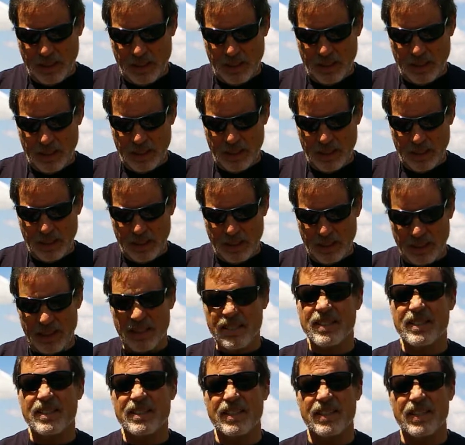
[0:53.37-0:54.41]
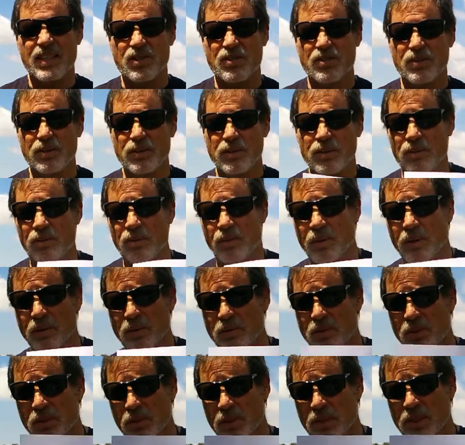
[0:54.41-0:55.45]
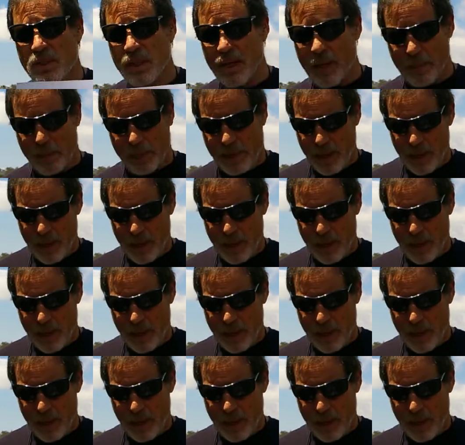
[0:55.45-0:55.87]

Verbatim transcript: And this is the History 102 exam.